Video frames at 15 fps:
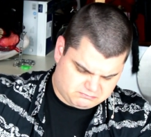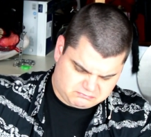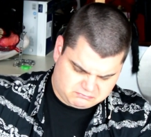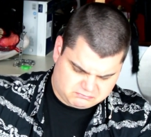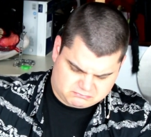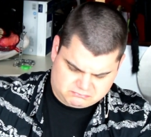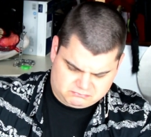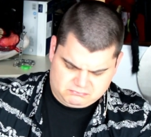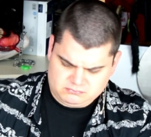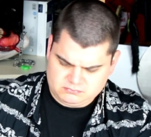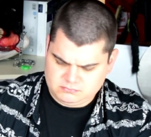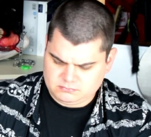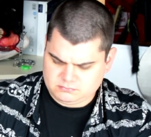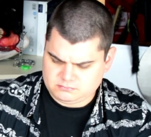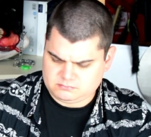
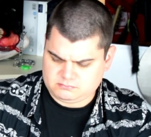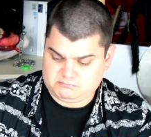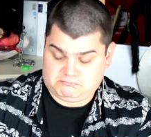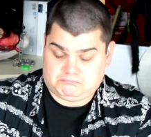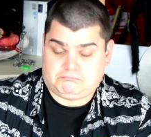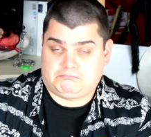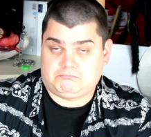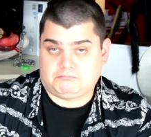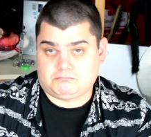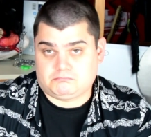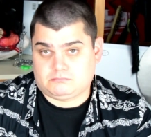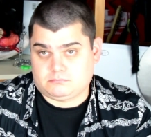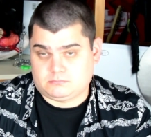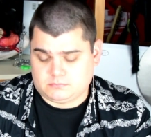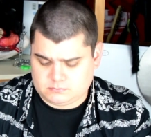
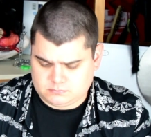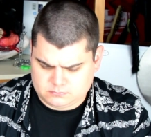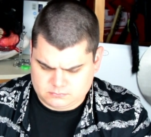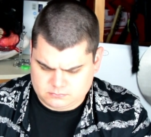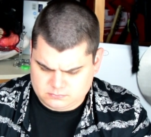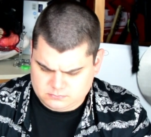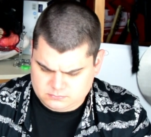No one is speaking in this clip.